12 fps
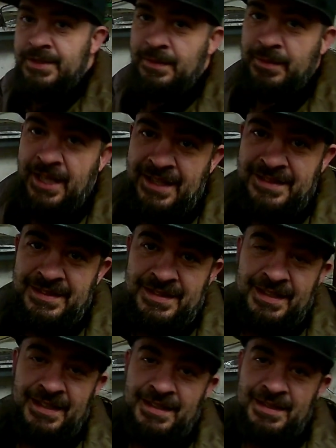up, guys?
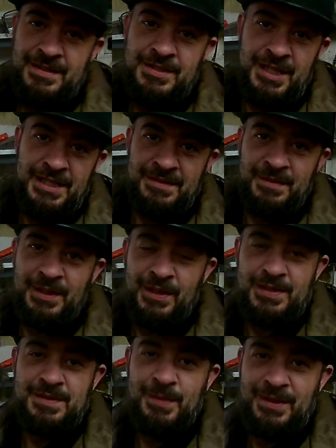Jason with
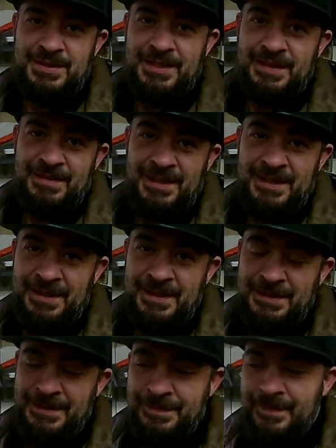Cart Smart TV
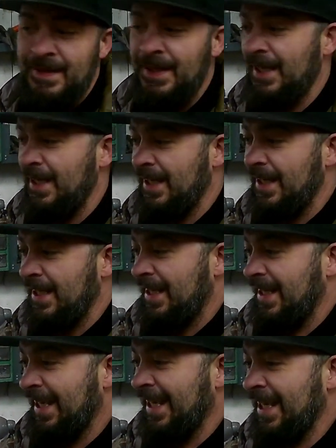here,
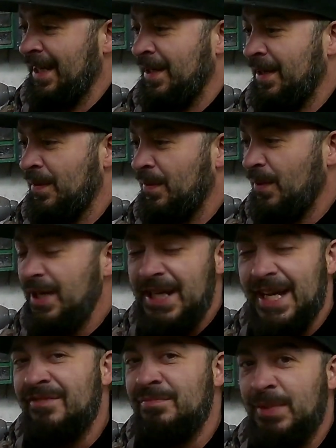and we
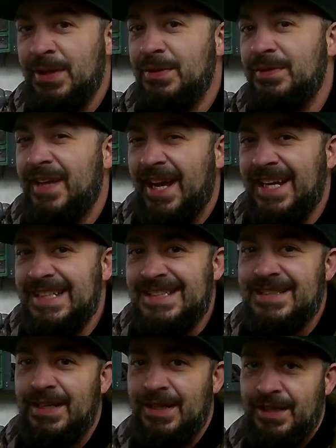have built a
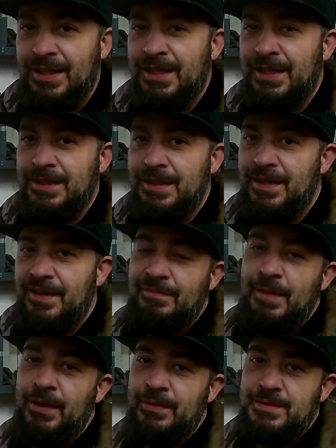ton of
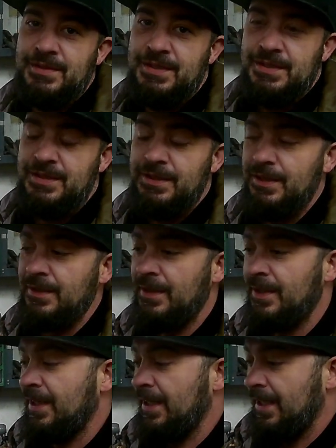motors this year,
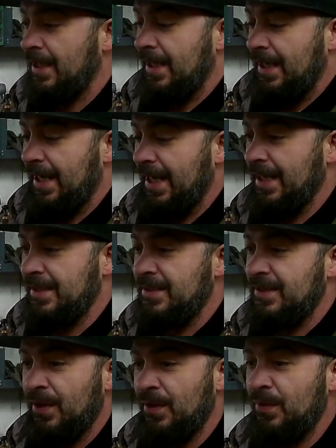and
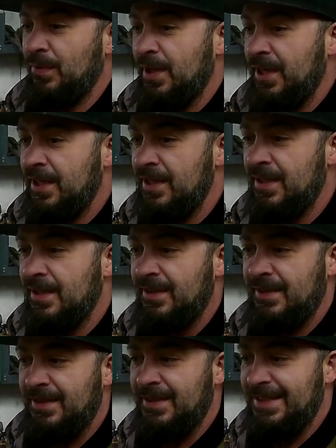so we
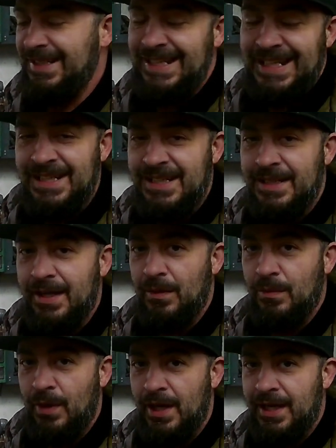needed a
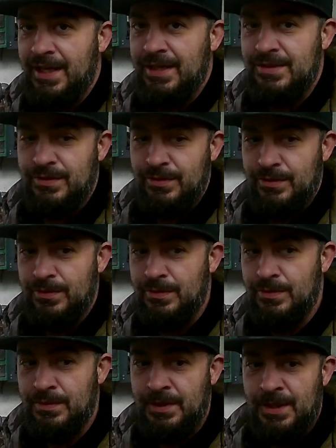way
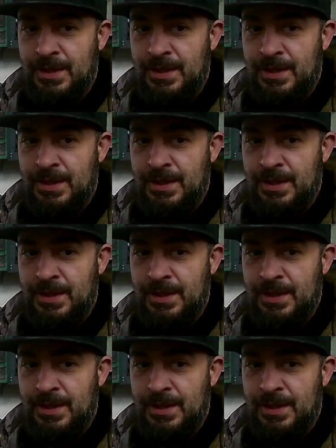to